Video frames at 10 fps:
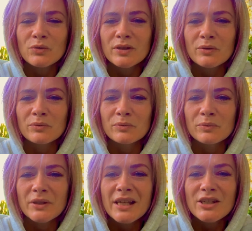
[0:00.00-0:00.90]
the
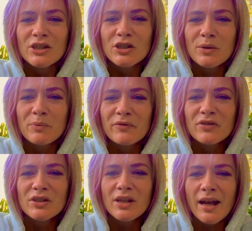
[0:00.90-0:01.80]
relationship of
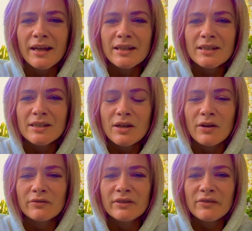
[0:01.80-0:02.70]
size
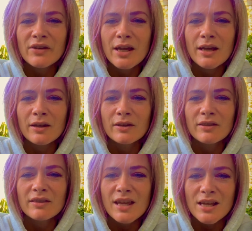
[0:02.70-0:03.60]
of living
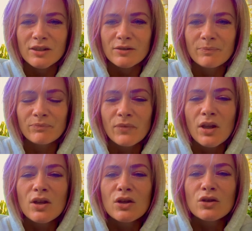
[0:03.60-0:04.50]
things.
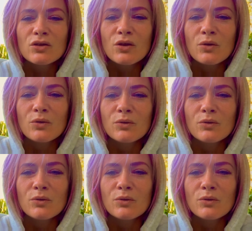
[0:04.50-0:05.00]
So